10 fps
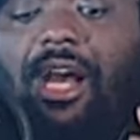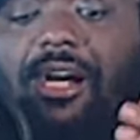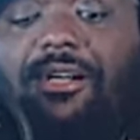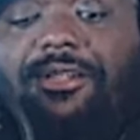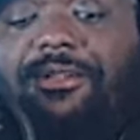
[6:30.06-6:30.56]

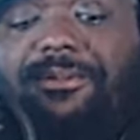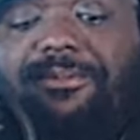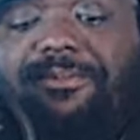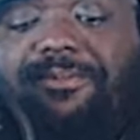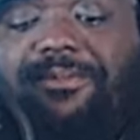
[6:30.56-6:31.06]

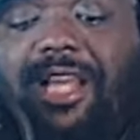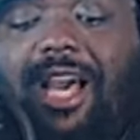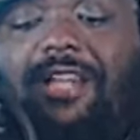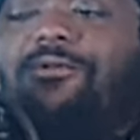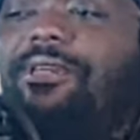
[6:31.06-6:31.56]

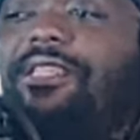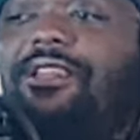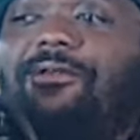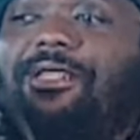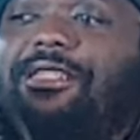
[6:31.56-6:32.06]
I don't really
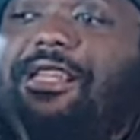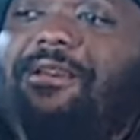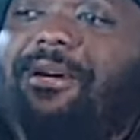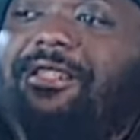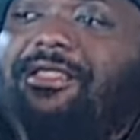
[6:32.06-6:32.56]
know what to say
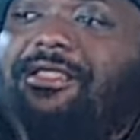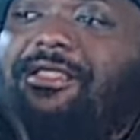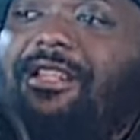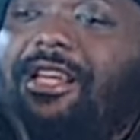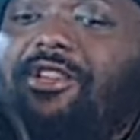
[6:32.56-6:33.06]
about this
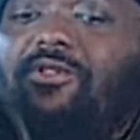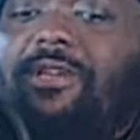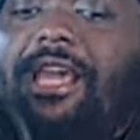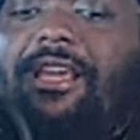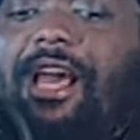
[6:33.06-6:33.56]
shit. Like,
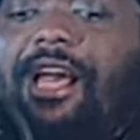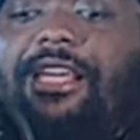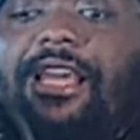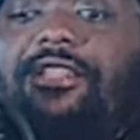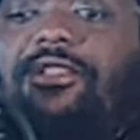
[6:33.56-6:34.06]
I
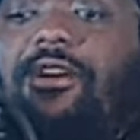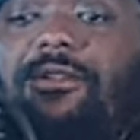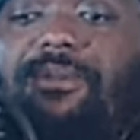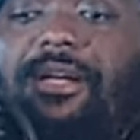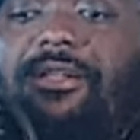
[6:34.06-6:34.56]
can't talk
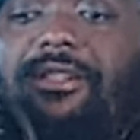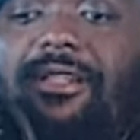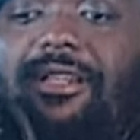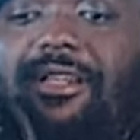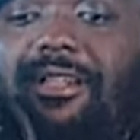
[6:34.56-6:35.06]
about
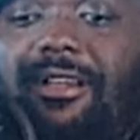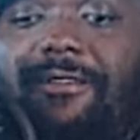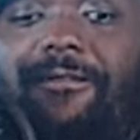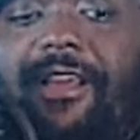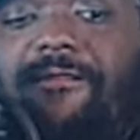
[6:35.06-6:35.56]
a
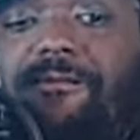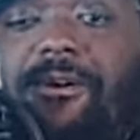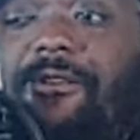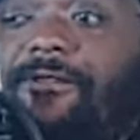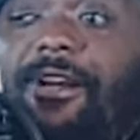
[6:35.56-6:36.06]
flavor
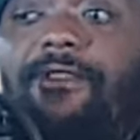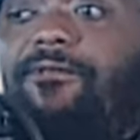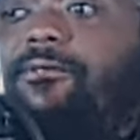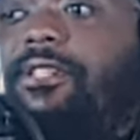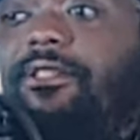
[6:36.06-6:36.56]
profile
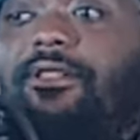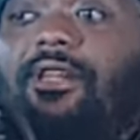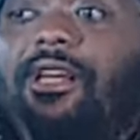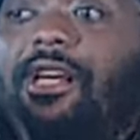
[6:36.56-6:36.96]
for real.